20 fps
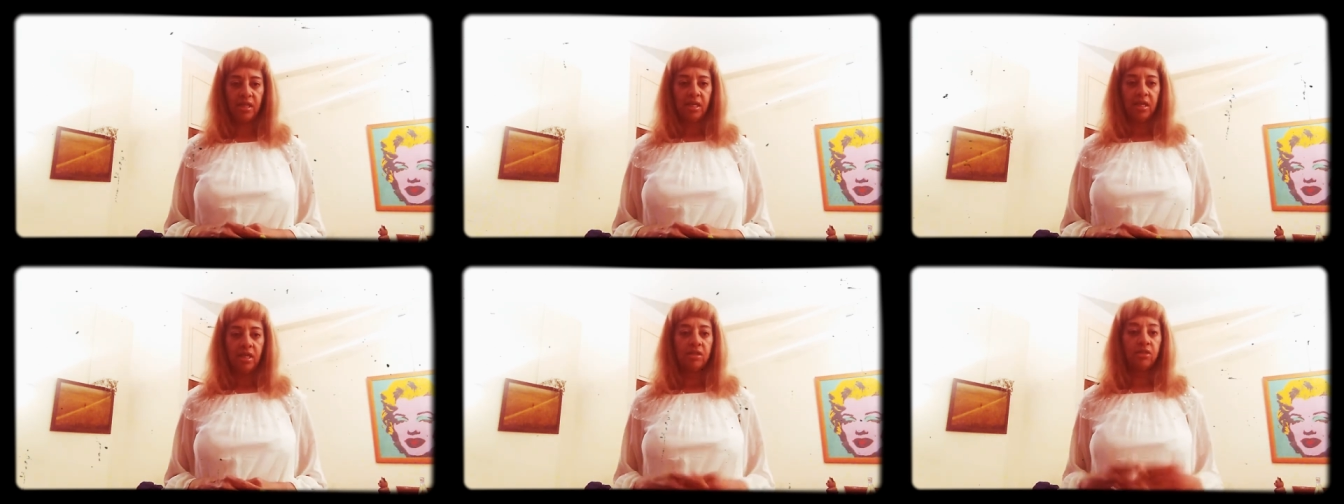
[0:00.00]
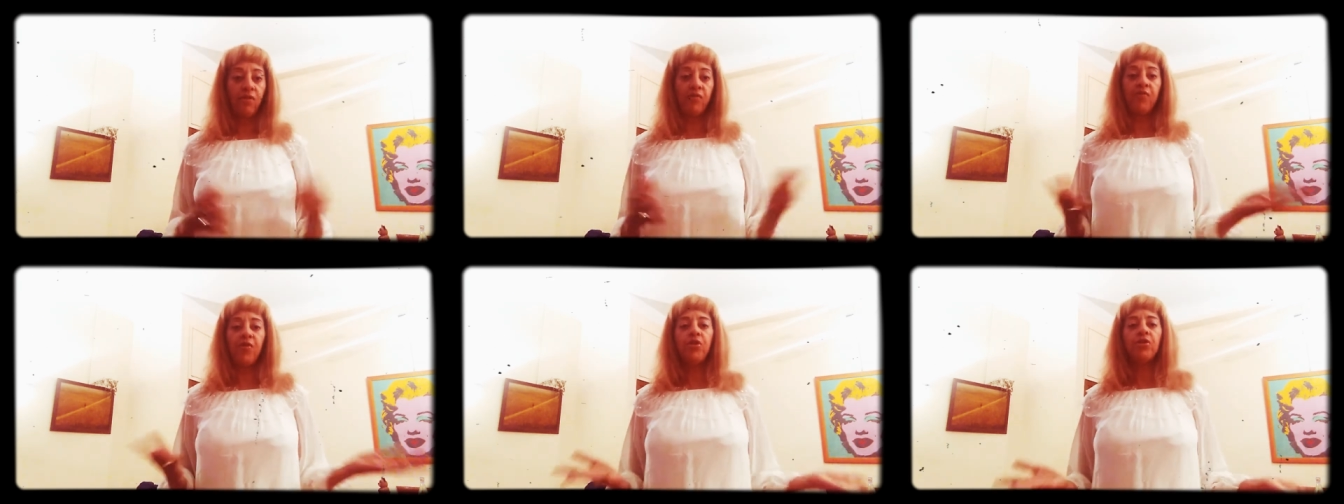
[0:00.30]
So
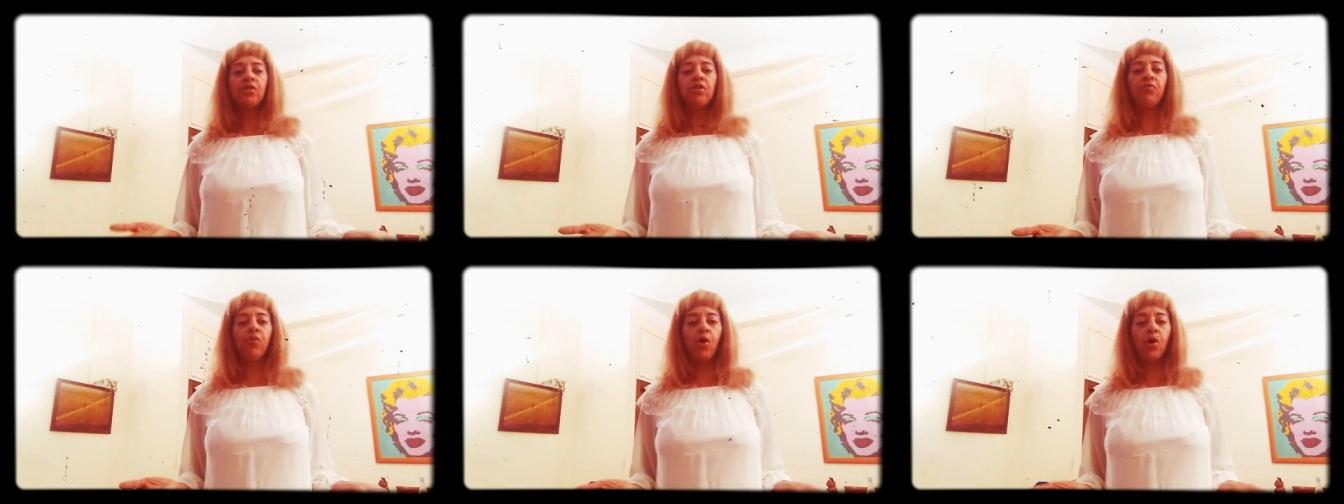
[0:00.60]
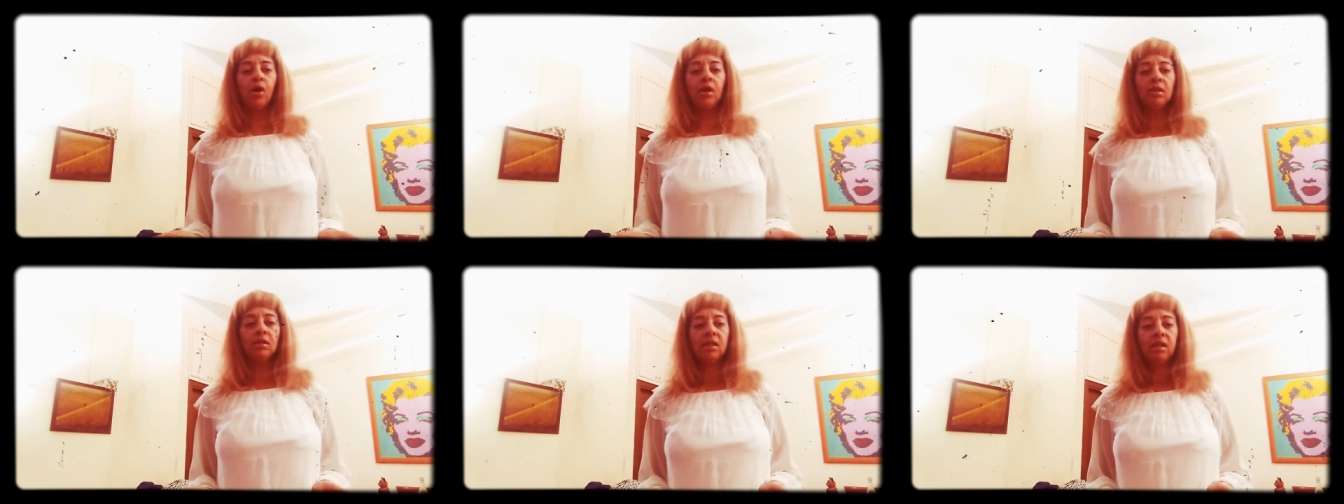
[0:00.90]
first of
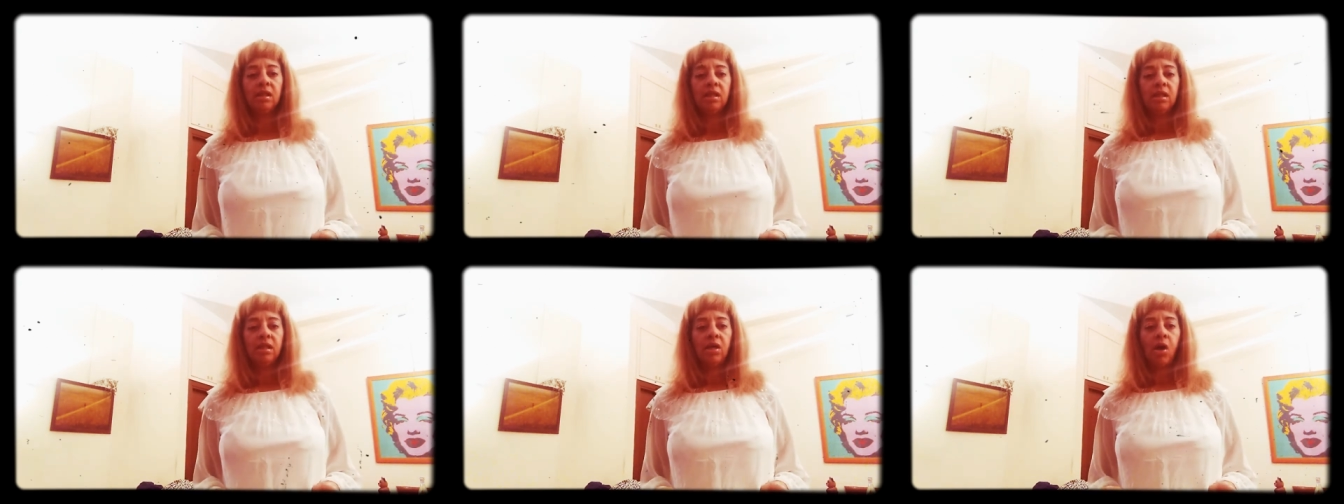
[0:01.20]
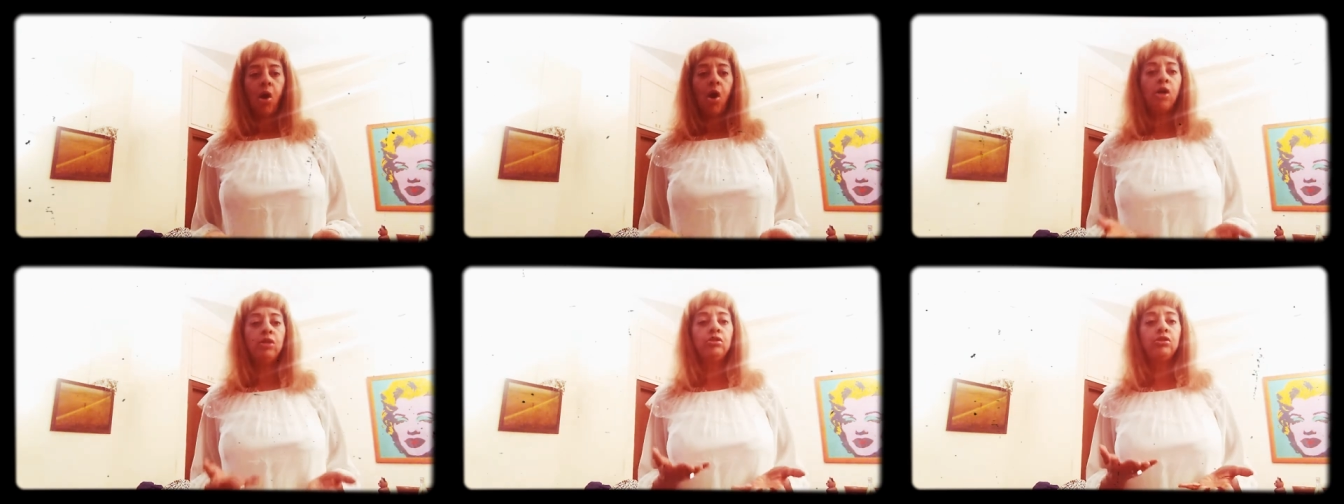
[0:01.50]
all,
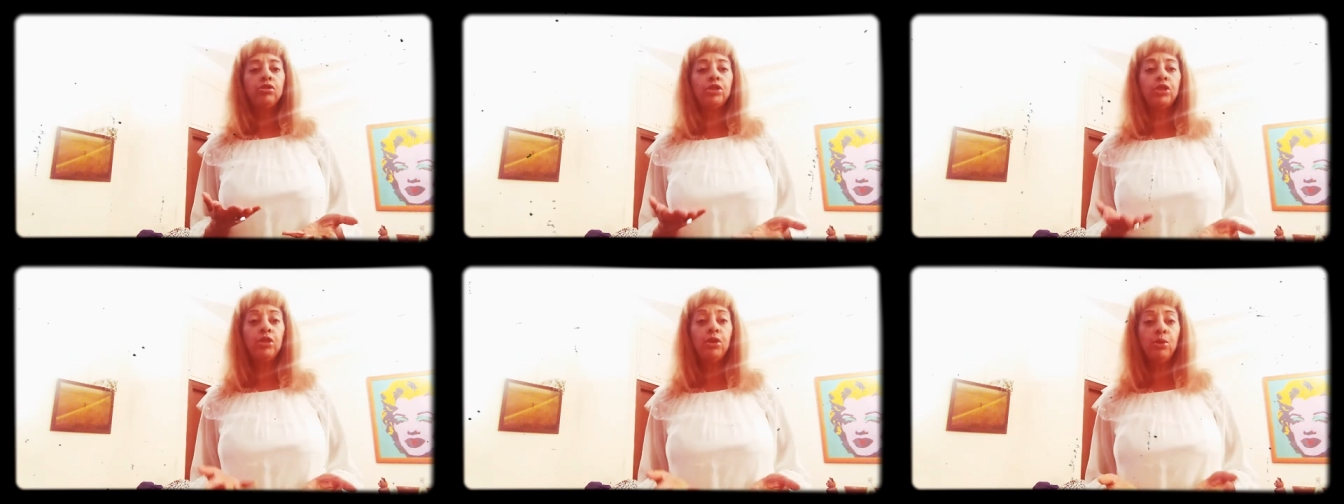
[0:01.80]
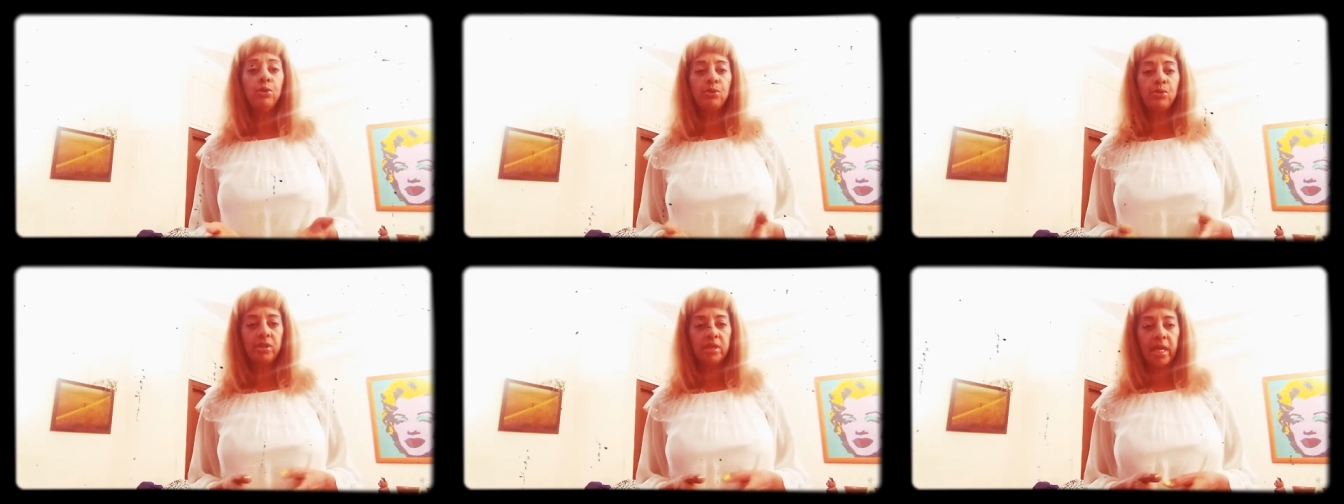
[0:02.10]
on
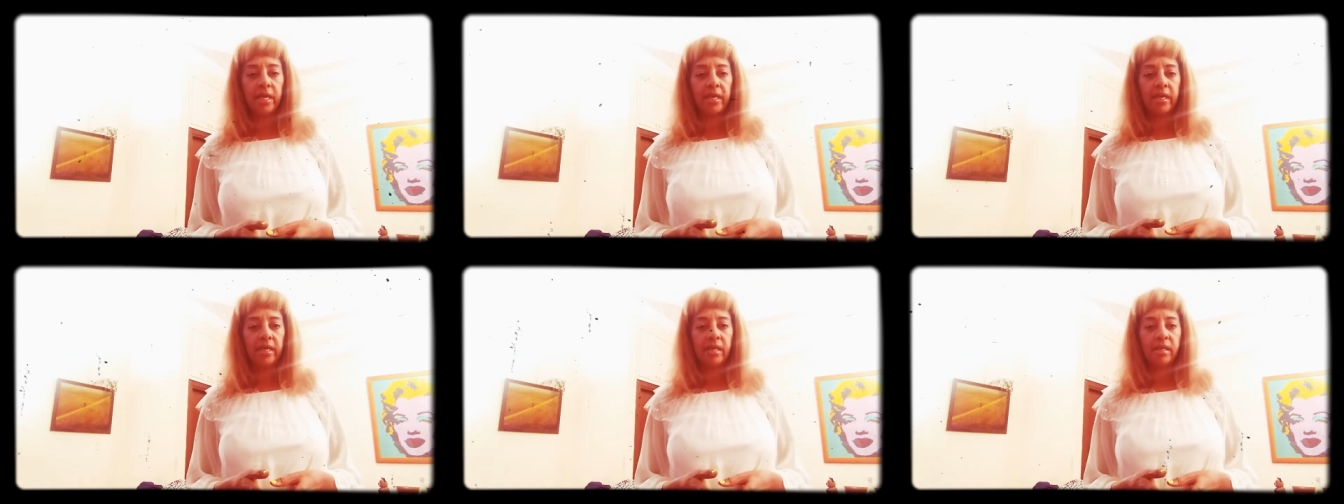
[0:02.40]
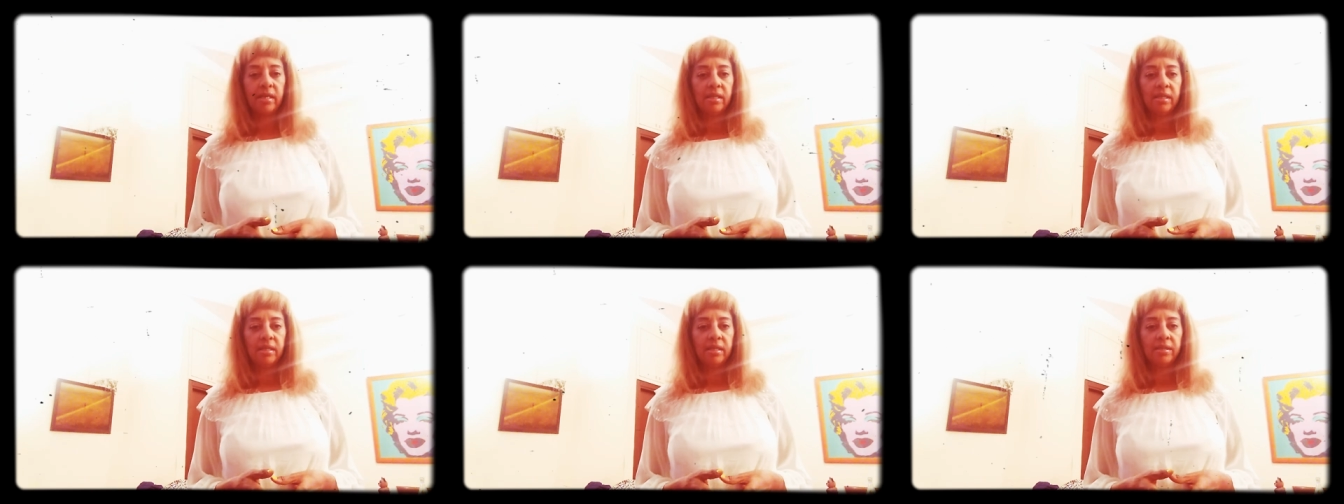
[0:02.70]

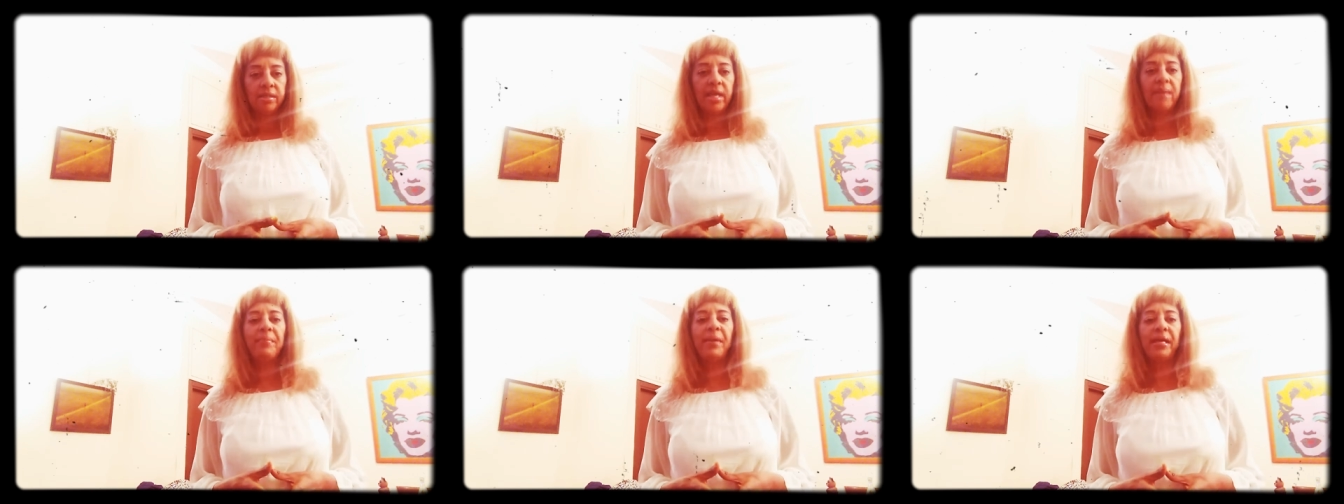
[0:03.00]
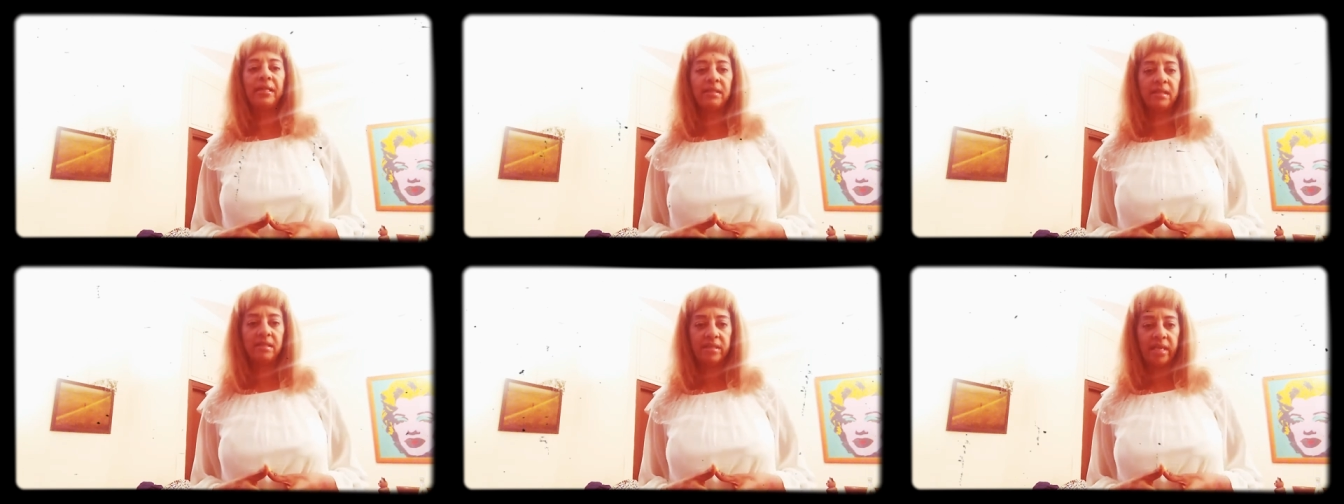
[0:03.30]
Tuesday, they
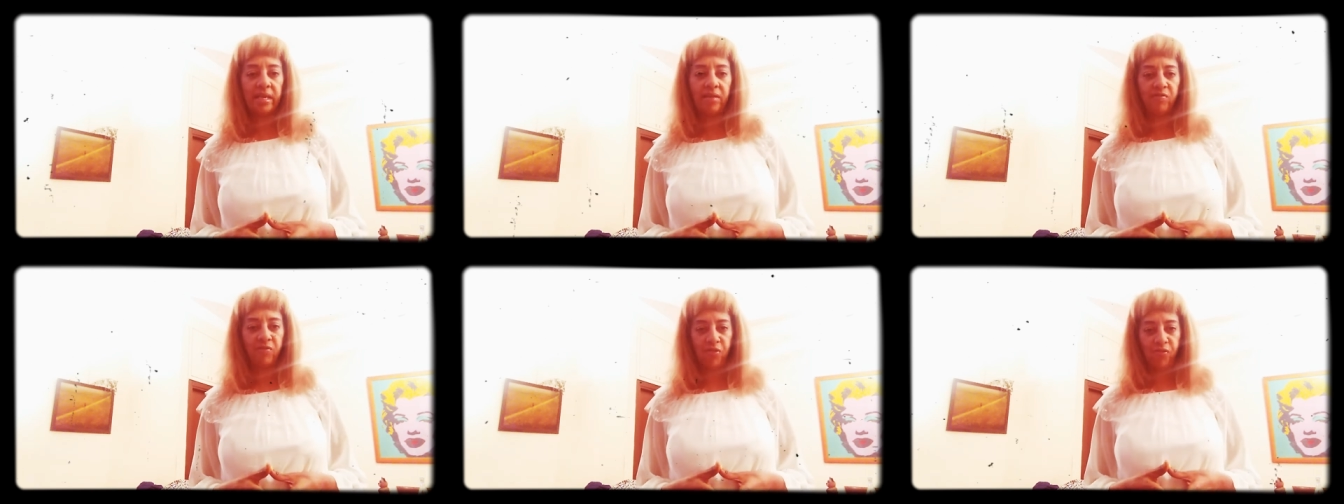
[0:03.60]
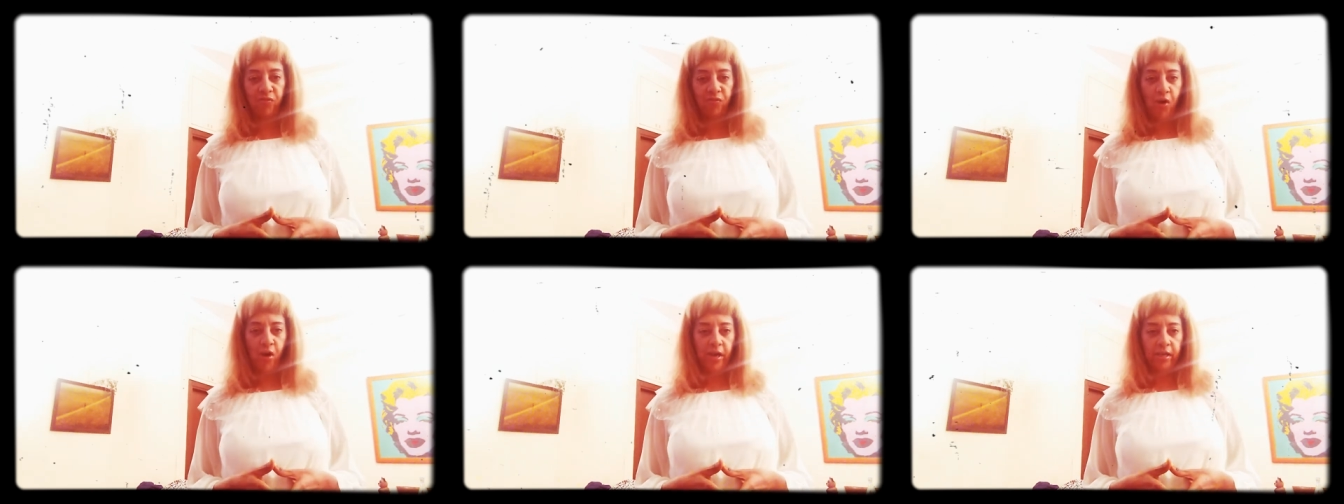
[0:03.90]
make the date for
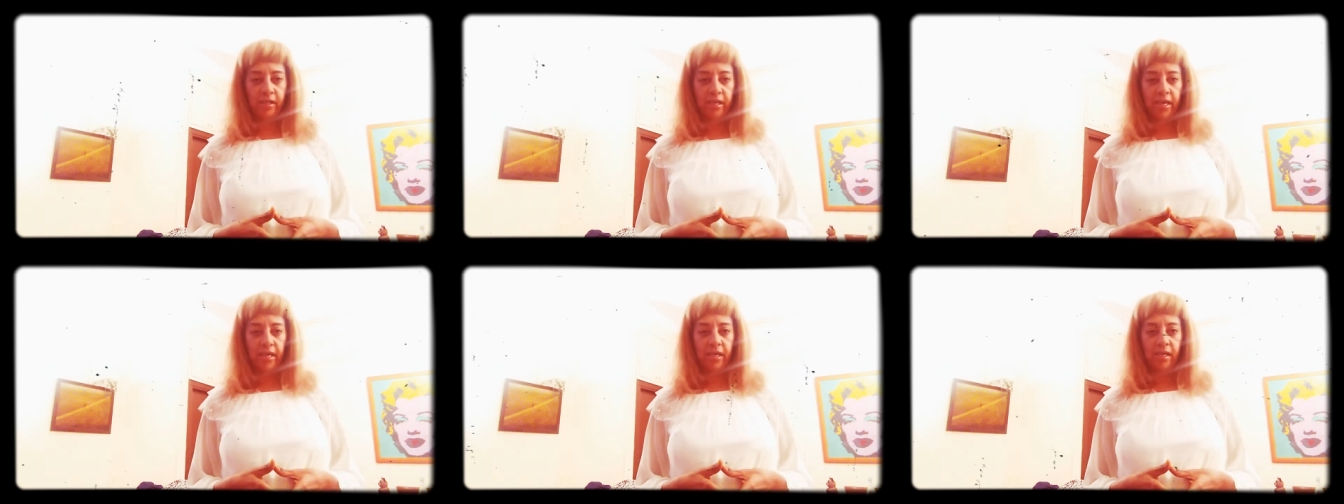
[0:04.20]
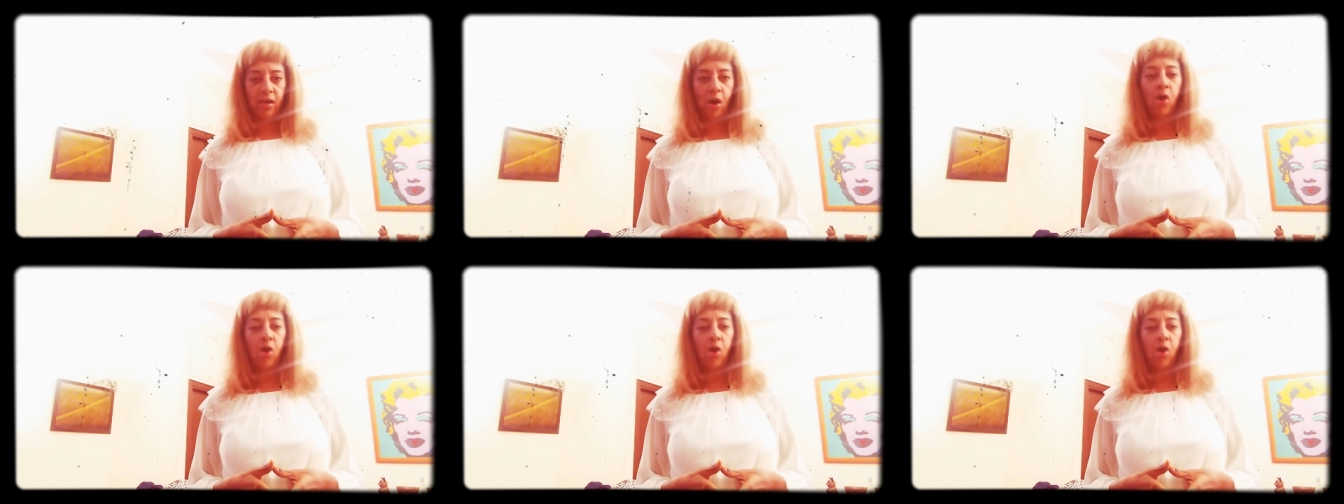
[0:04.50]
Friday.